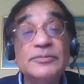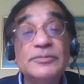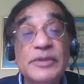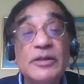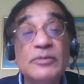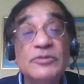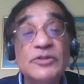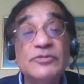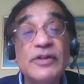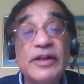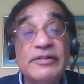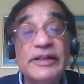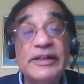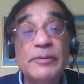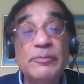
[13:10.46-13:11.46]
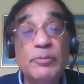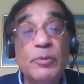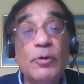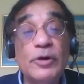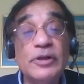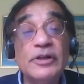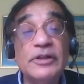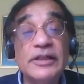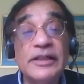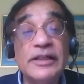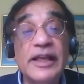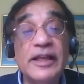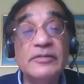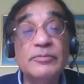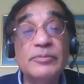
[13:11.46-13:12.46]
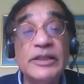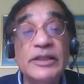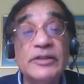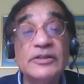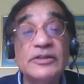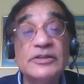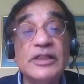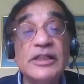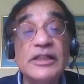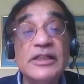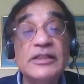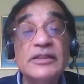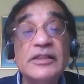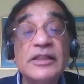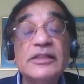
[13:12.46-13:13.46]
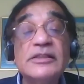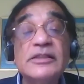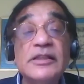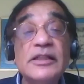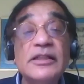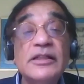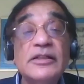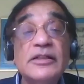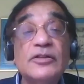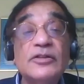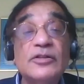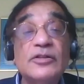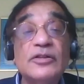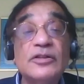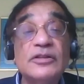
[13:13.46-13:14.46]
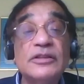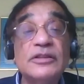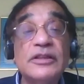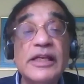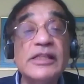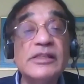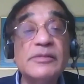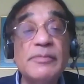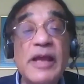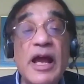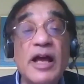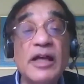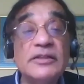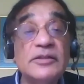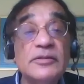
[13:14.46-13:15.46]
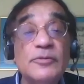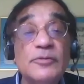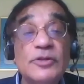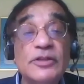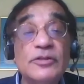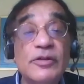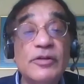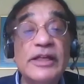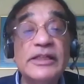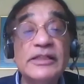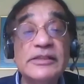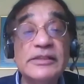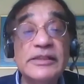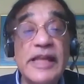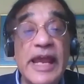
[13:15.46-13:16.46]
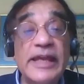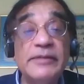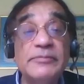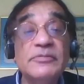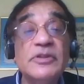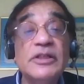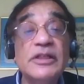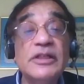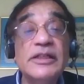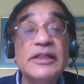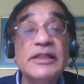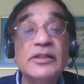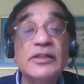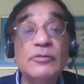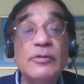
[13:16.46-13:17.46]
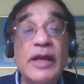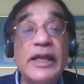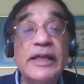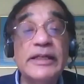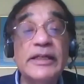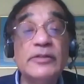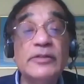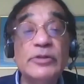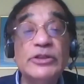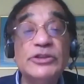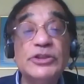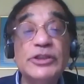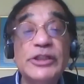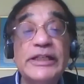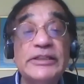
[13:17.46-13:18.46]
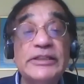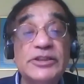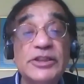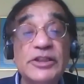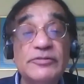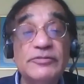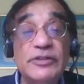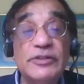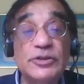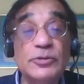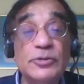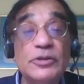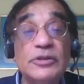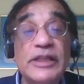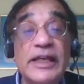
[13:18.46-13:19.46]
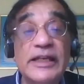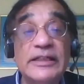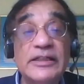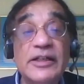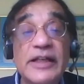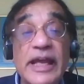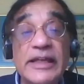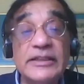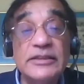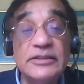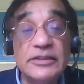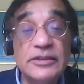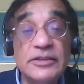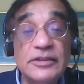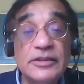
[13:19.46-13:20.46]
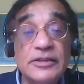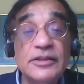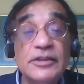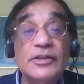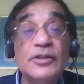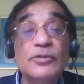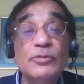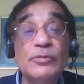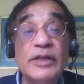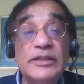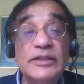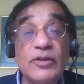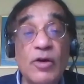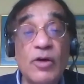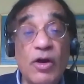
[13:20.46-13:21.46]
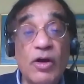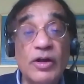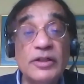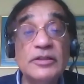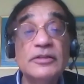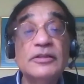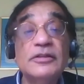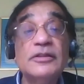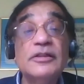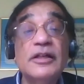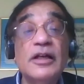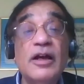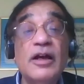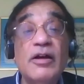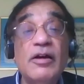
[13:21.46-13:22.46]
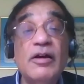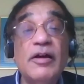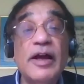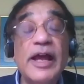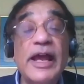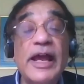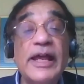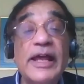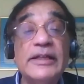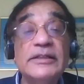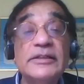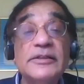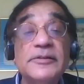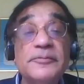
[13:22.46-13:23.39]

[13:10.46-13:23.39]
becomes very important again, because the Ism Azam, or the greatest name, is a way in which each individual can connect with God and